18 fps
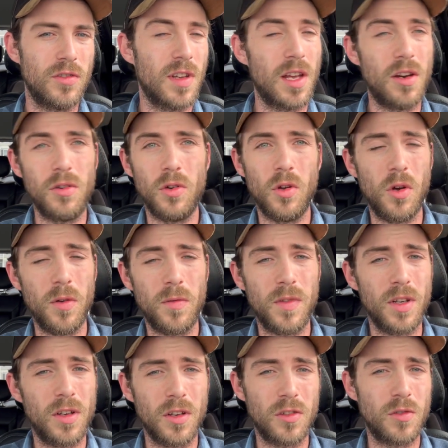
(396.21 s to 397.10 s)
I don't know if
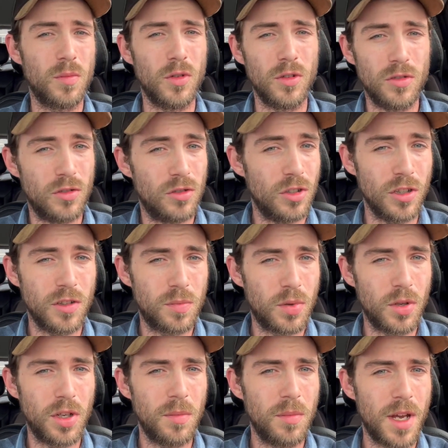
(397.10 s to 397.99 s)
the customer's just
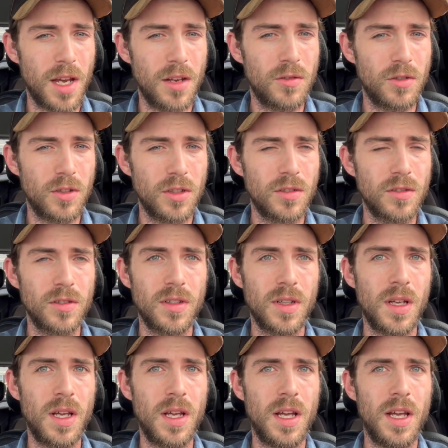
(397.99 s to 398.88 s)
putting mattress
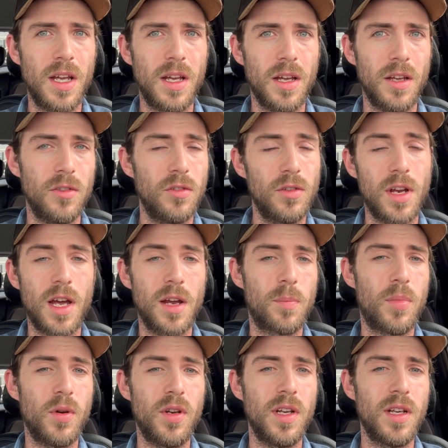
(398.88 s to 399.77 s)
and they're
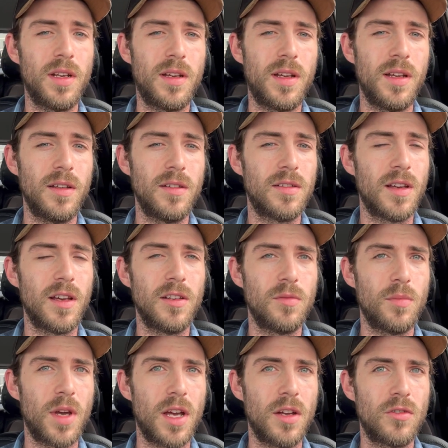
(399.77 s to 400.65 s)
not putting king size
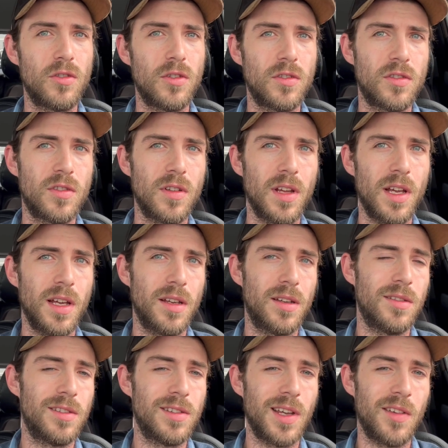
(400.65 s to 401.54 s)
mattress to
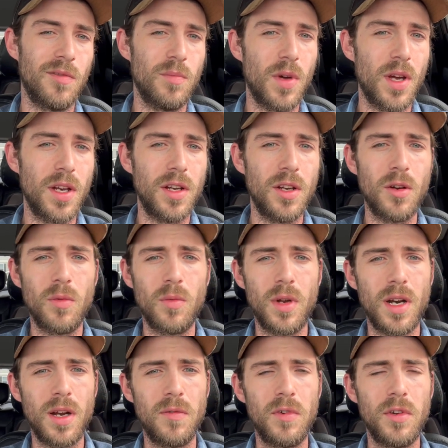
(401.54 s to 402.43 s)
save money or
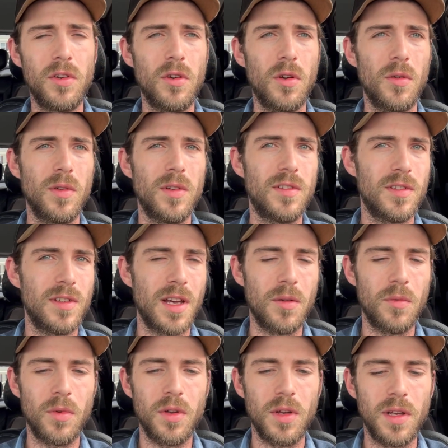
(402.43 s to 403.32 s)
whatever, it's
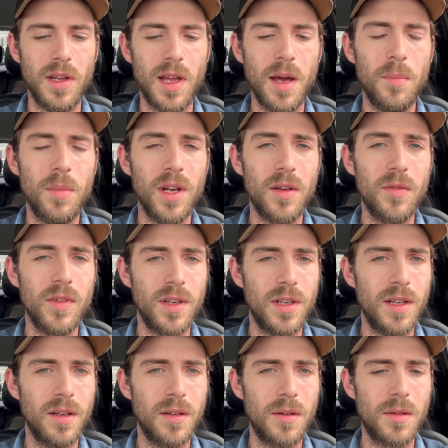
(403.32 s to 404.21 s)
not really that big of a
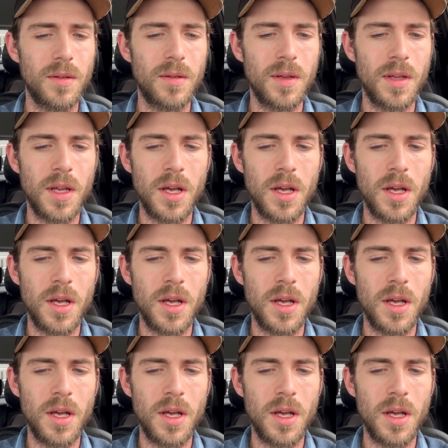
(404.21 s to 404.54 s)
deal.